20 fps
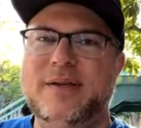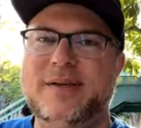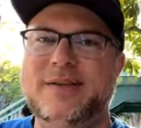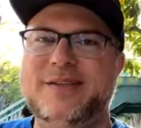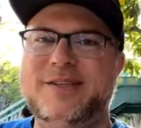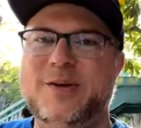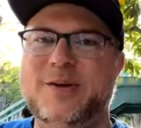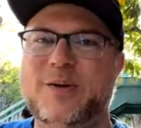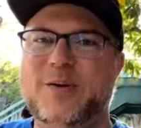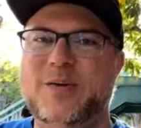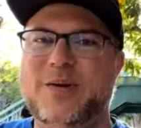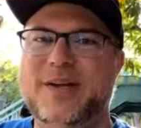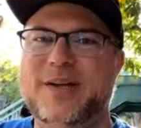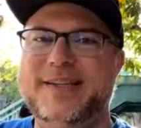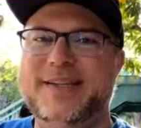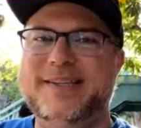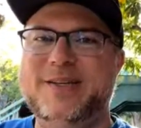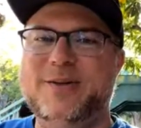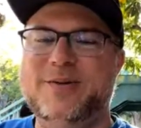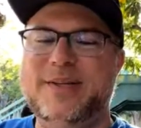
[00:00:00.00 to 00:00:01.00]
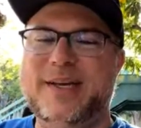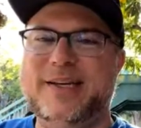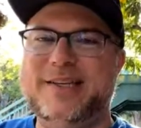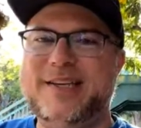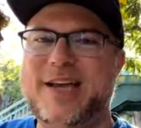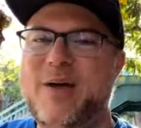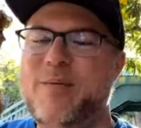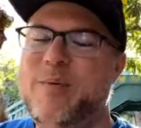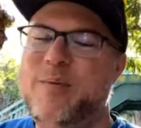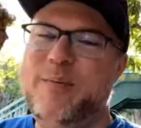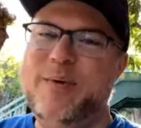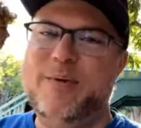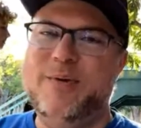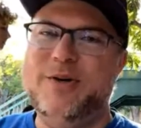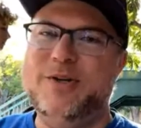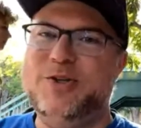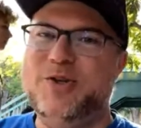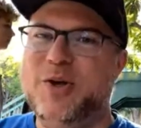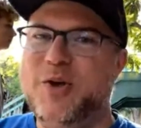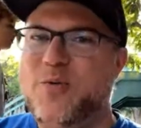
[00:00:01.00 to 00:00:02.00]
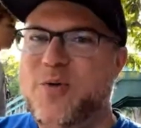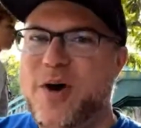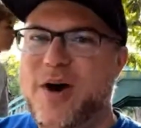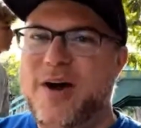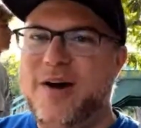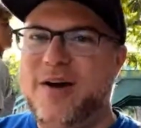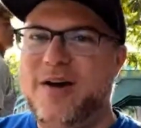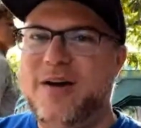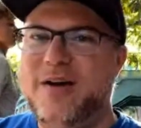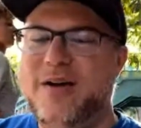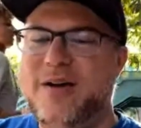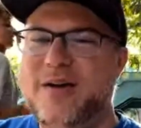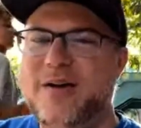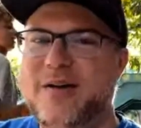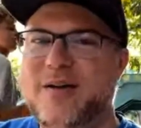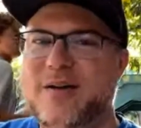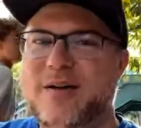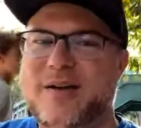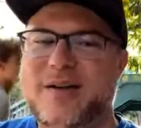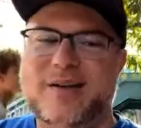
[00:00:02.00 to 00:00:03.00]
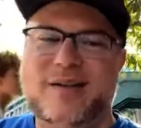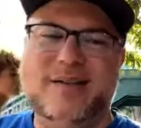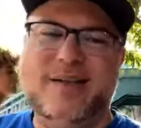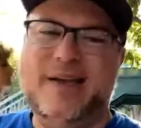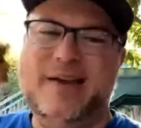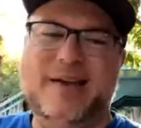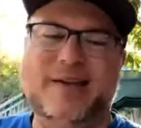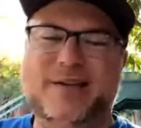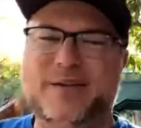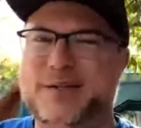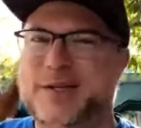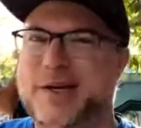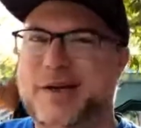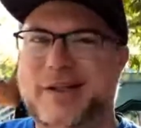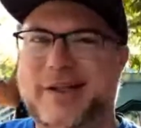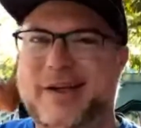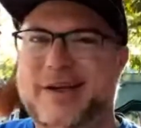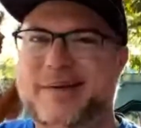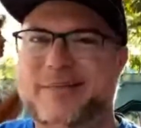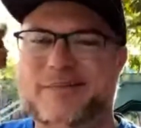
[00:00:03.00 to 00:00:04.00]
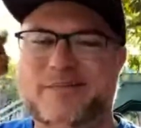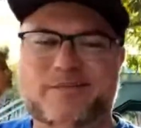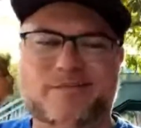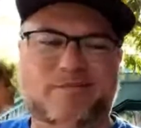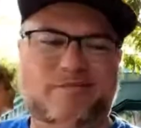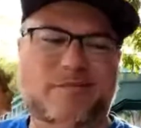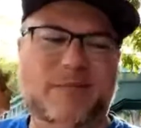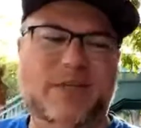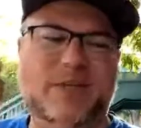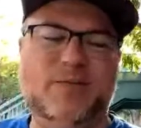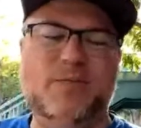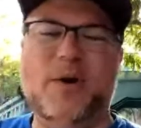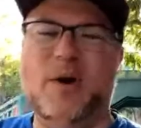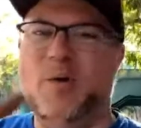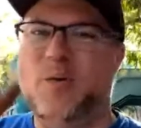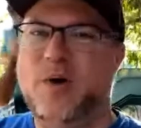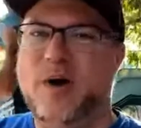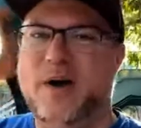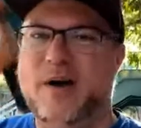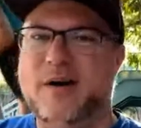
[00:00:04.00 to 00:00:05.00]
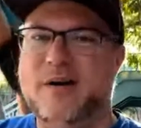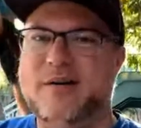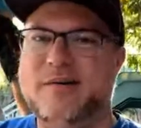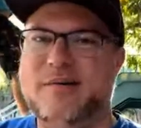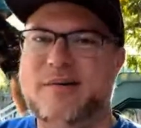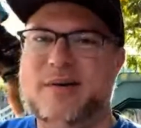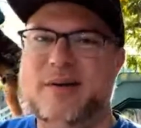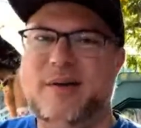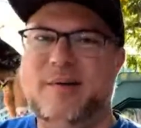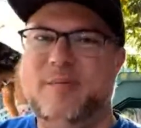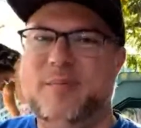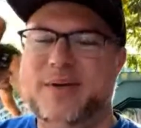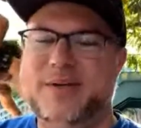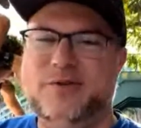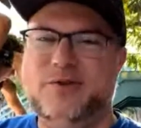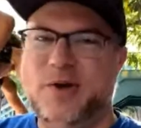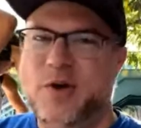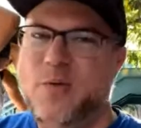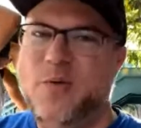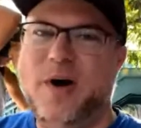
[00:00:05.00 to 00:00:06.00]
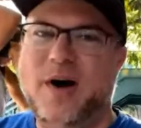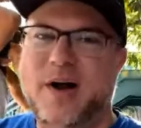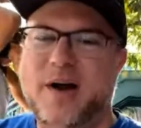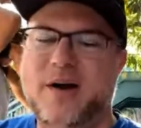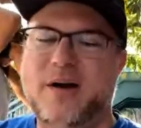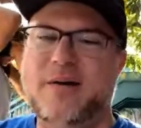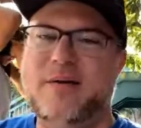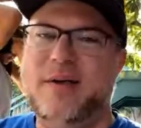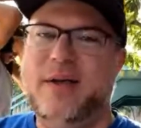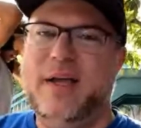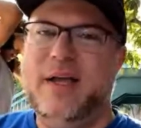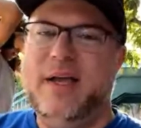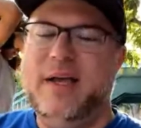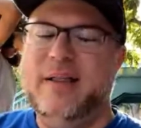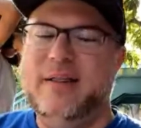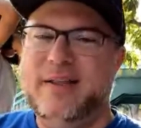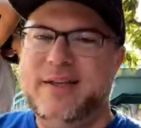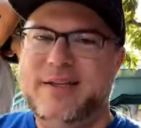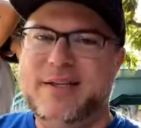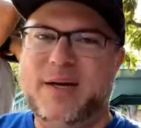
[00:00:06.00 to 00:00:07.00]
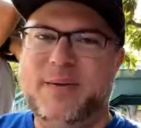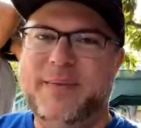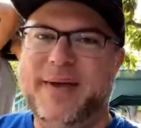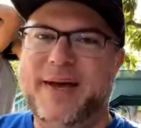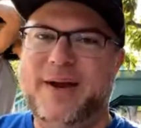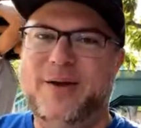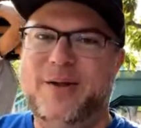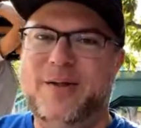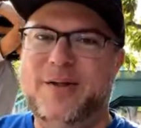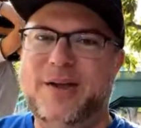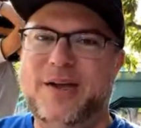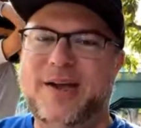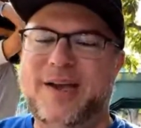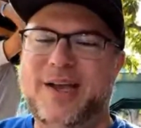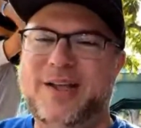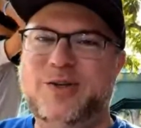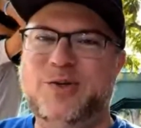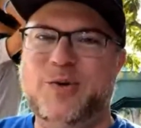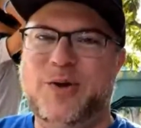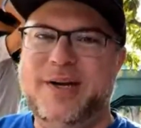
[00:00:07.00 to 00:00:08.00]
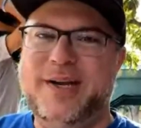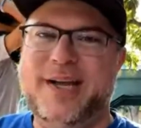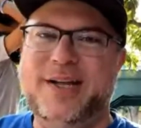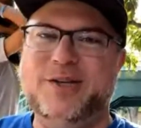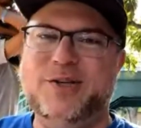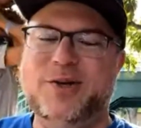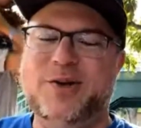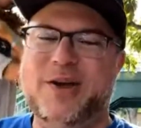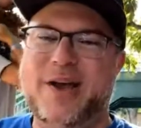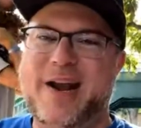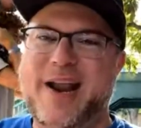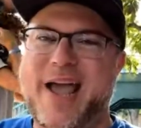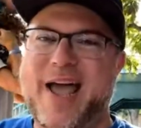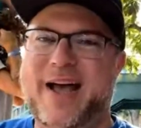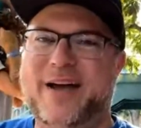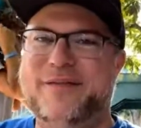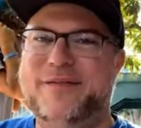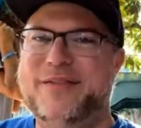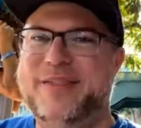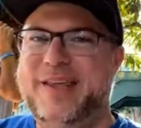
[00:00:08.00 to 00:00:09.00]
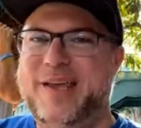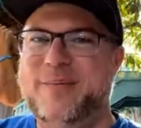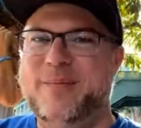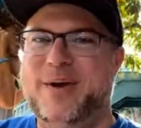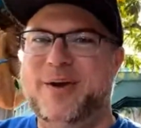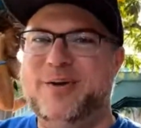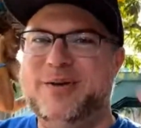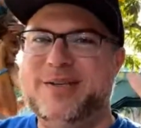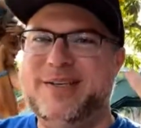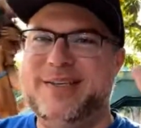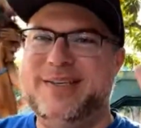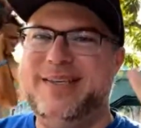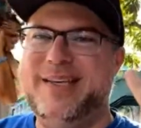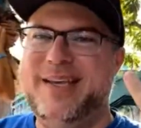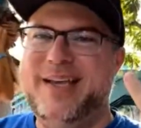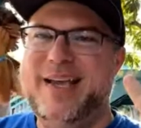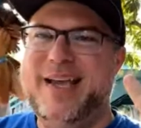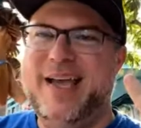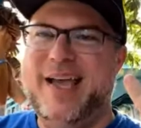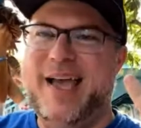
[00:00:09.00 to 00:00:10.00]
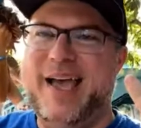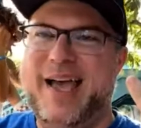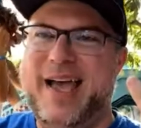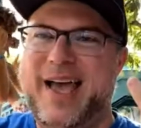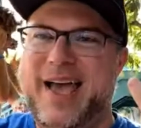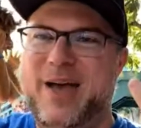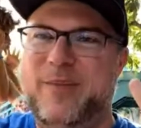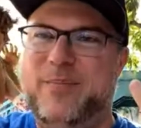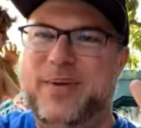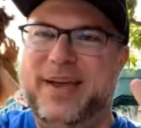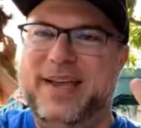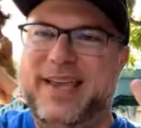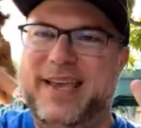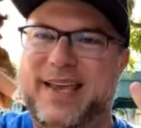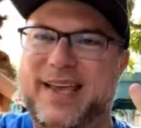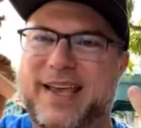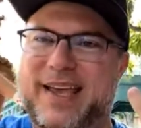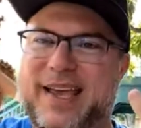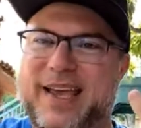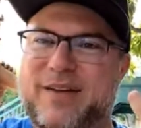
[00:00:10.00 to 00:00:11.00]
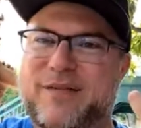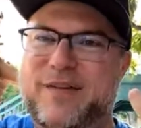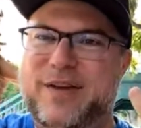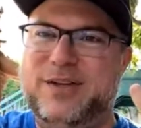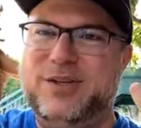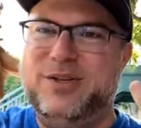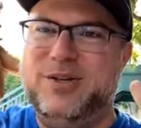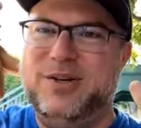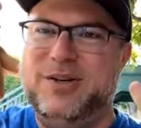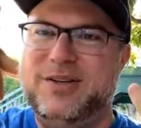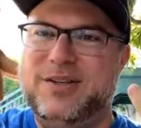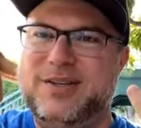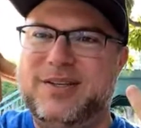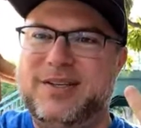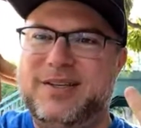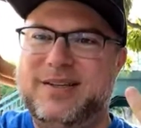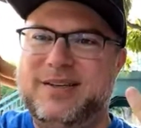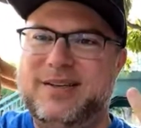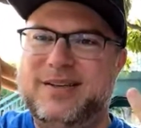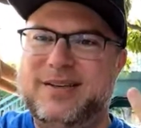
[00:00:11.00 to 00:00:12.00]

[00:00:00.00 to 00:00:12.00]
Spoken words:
So until next time, remember to drink water, not necessarily smart water, but drink water, listen to metal, enjoy nature, and have the most epic adventures.